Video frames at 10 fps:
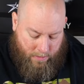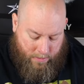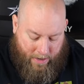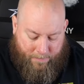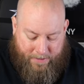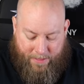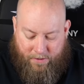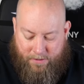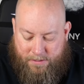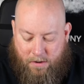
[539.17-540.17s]
Yep, okay,
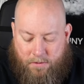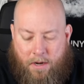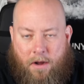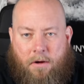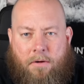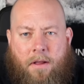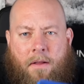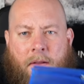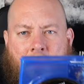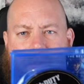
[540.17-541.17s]
there is no code.
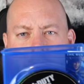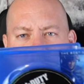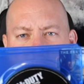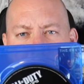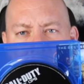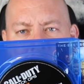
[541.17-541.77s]
There's Black